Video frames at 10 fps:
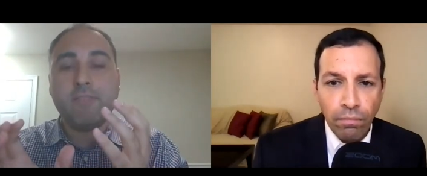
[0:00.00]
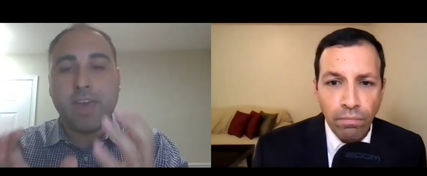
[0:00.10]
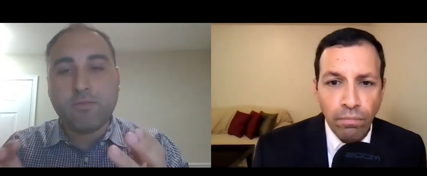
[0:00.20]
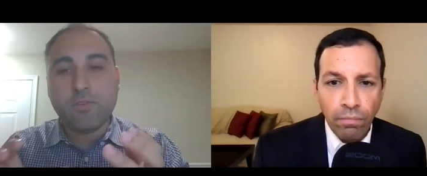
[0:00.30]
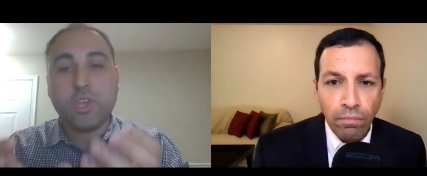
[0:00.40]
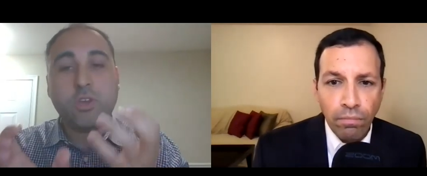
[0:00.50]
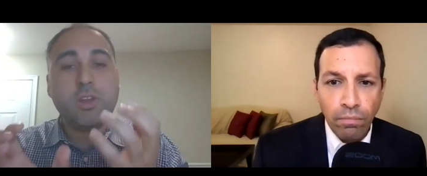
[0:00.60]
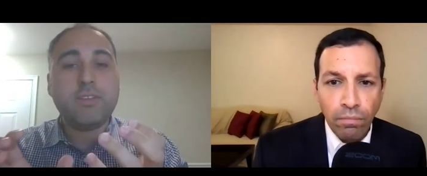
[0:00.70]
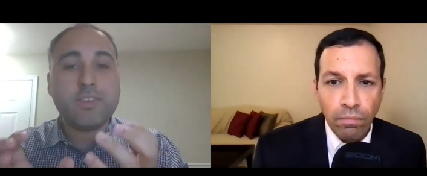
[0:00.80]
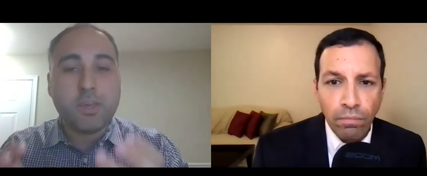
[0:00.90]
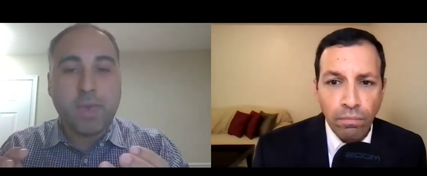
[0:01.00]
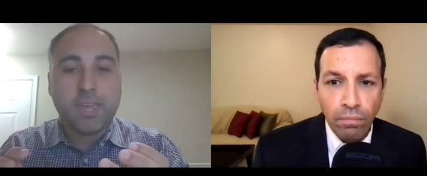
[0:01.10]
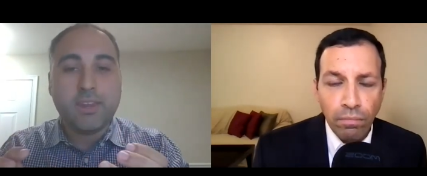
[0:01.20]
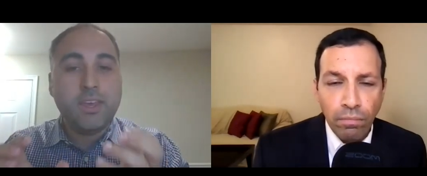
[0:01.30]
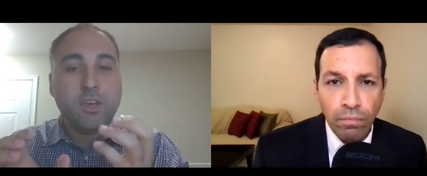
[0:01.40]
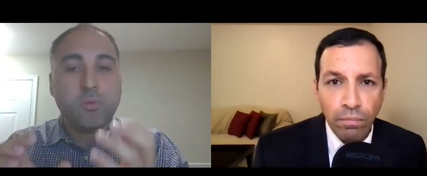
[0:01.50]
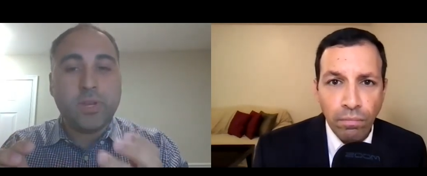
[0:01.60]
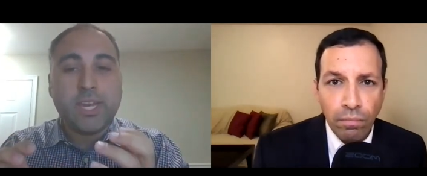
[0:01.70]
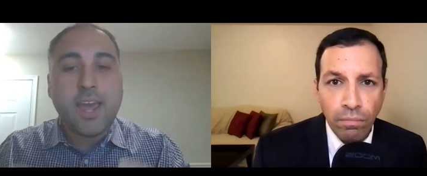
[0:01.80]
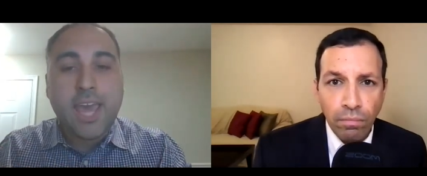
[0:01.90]
Speaker 1: of effort, unity of command. We
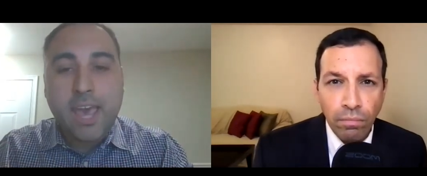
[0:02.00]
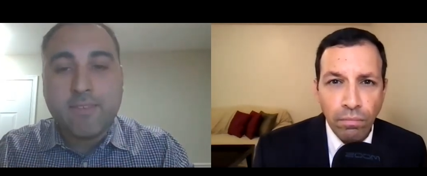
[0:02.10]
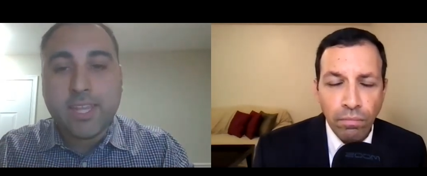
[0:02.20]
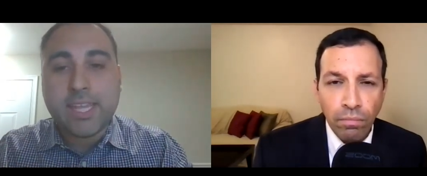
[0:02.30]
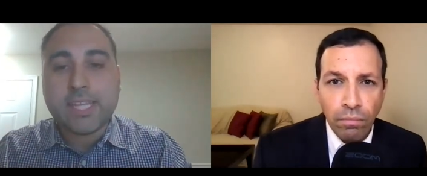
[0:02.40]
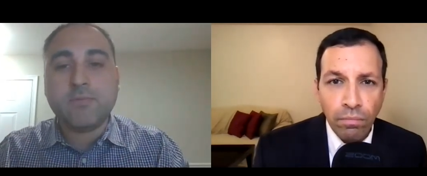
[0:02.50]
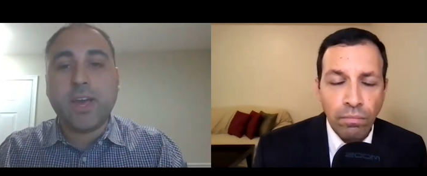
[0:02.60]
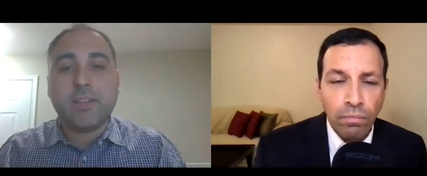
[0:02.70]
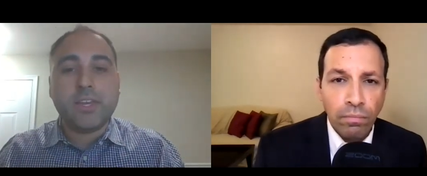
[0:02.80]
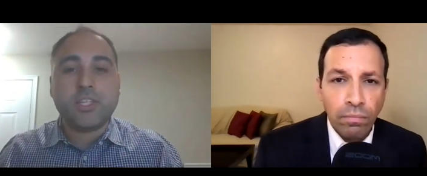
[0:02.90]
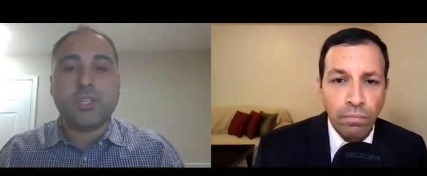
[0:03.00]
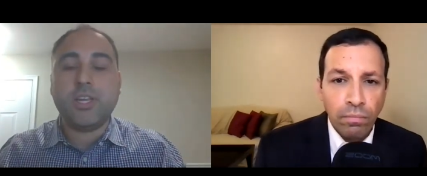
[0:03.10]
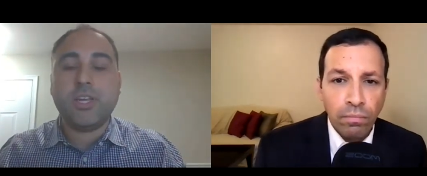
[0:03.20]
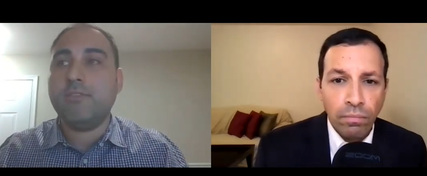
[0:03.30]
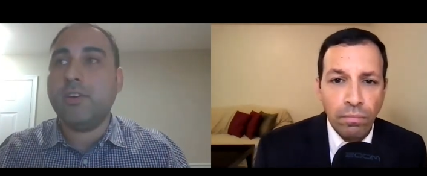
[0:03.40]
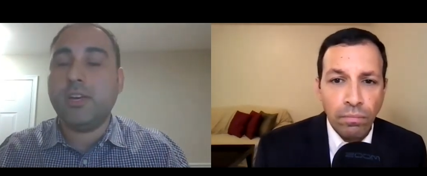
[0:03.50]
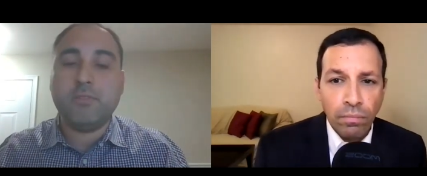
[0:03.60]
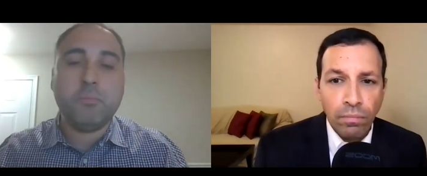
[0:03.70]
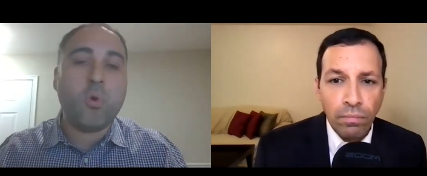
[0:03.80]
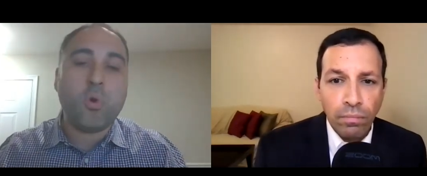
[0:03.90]
did not have it. And that's violation of, a, of an
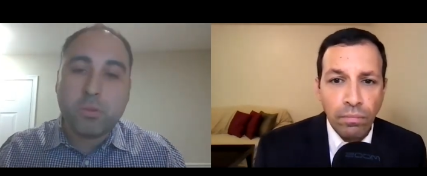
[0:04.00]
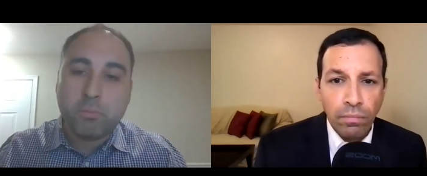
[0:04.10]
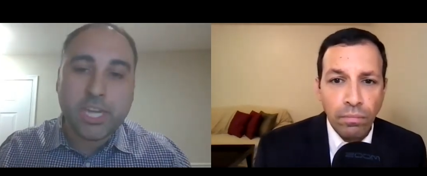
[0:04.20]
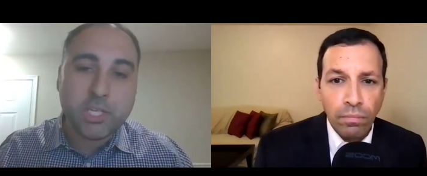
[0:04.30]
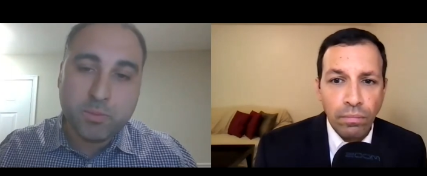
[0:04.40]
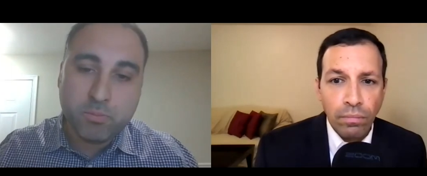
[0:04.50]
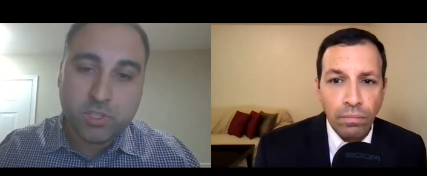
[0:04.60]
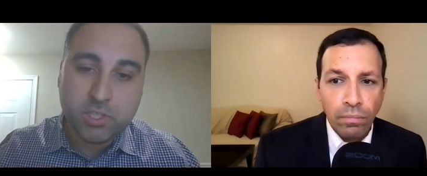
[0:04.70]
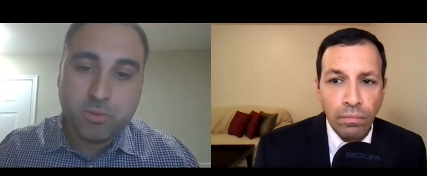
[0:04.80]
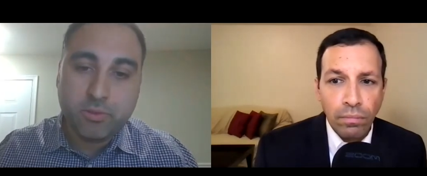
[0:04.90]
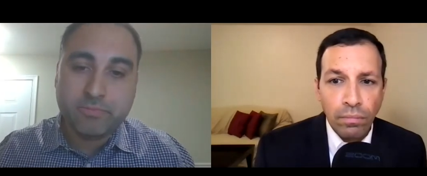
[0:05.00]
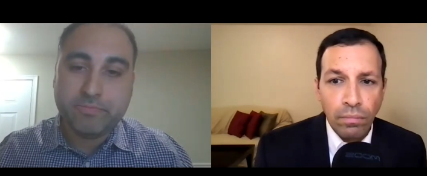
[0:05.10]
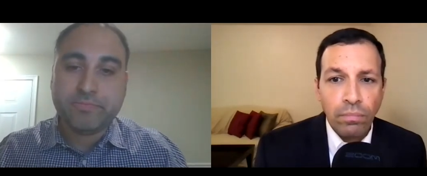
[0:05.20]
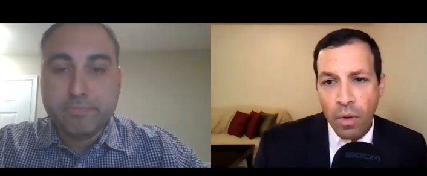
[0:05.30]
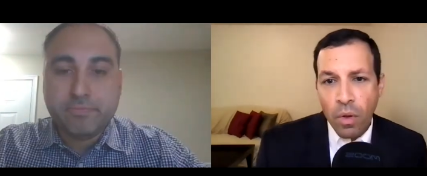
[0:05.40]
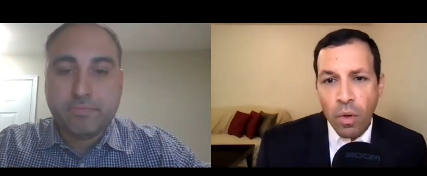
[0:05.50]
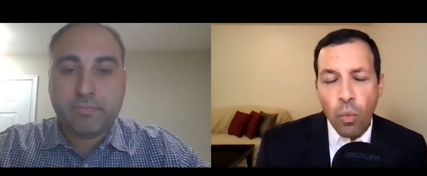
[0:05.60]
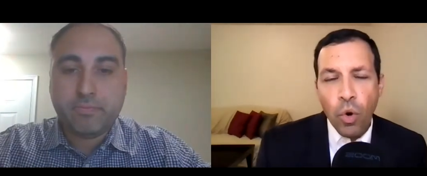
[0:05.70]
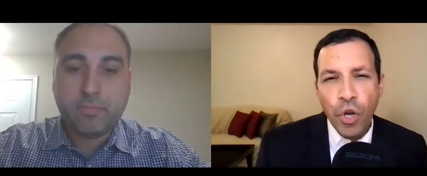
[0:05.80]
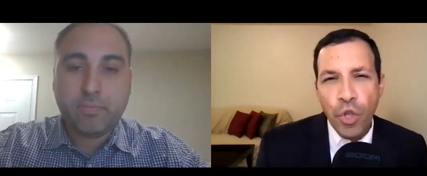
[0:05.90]
important management principle.
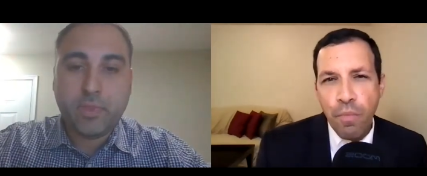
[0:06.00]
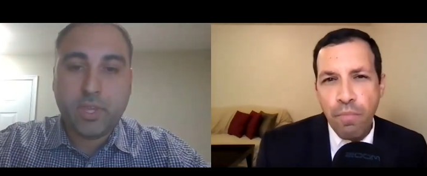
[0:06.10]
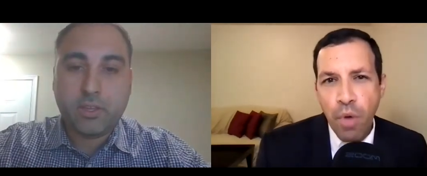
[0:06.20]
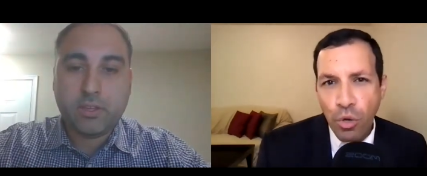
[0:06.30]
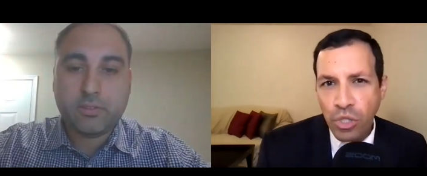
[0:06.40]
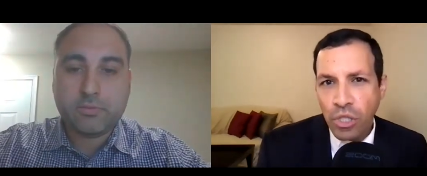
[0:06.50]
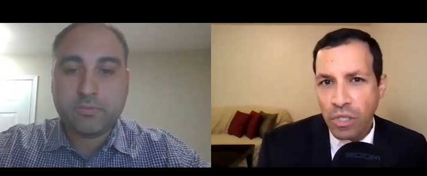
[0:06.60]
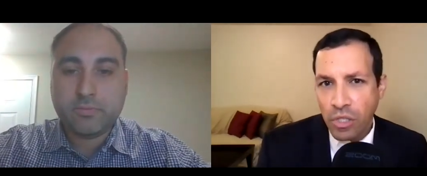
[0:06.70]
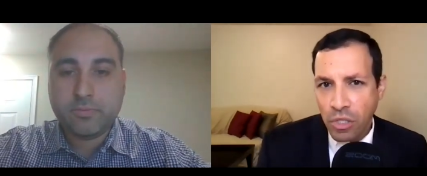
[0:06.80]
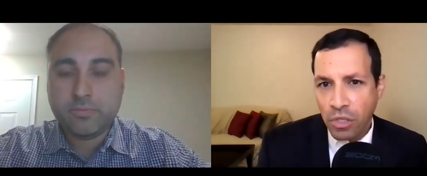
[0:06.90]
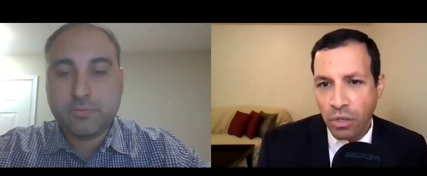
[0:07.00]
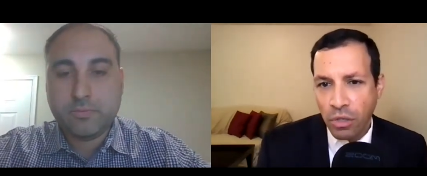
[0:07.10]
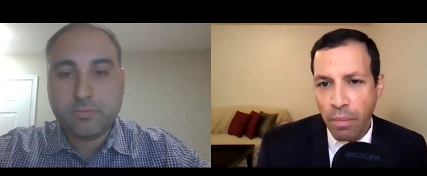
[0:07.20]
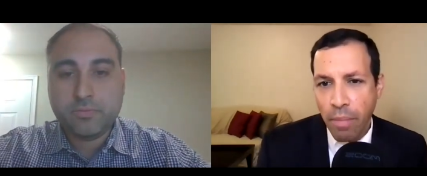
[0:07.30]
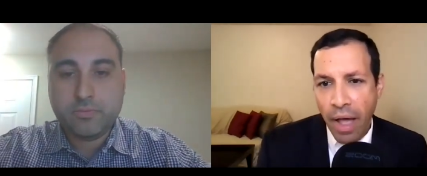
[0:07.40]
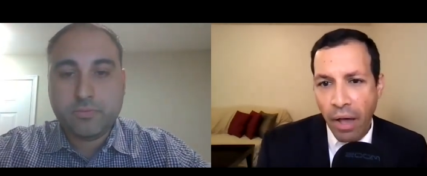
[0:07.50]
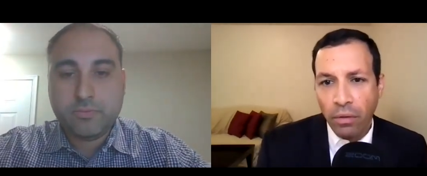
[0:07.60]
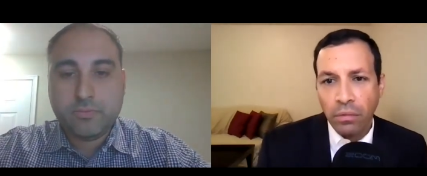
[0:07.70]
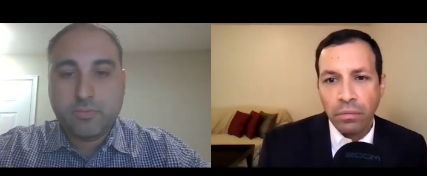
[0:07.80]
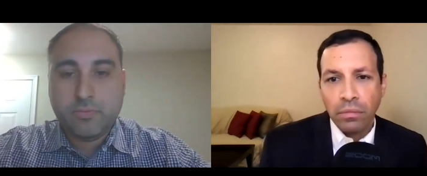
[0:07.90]
Speaker 2: What are you most concerned
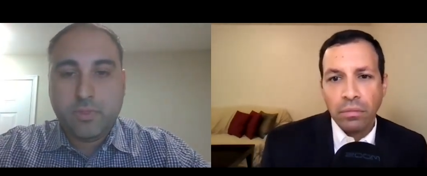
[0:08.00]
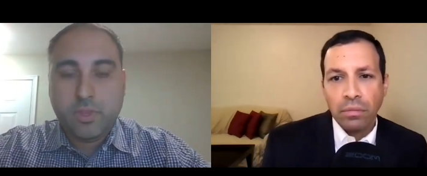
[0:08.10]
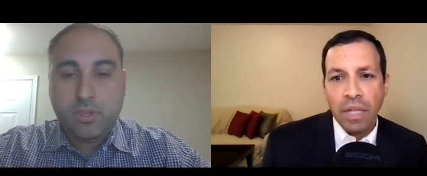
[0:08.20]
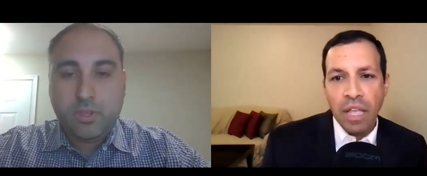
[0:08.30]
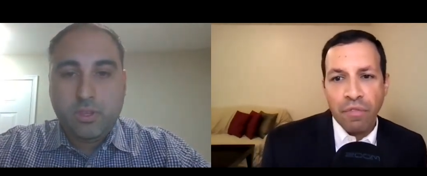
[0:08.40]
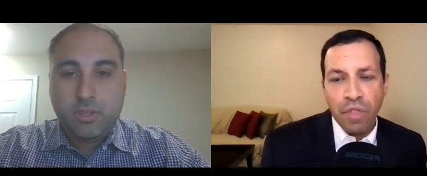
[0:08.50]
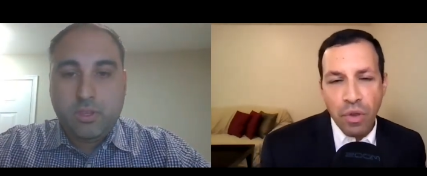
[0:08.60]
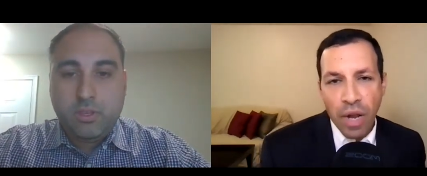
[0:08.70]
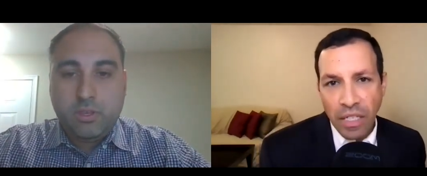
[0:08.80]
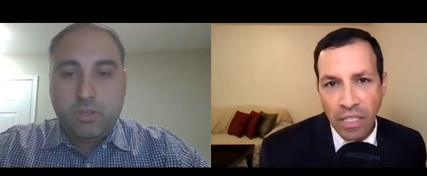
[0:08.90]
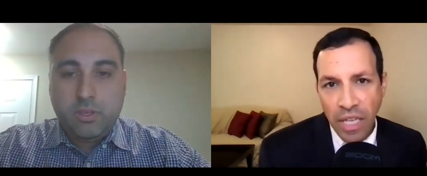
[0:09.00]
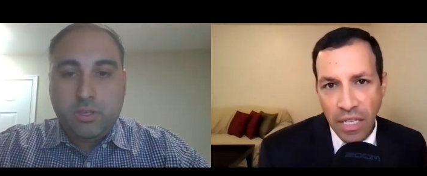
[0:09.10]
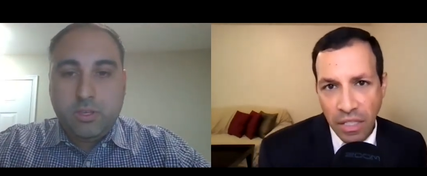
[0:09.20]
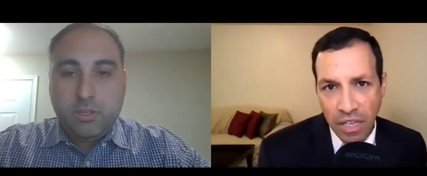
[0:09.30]
about if the United States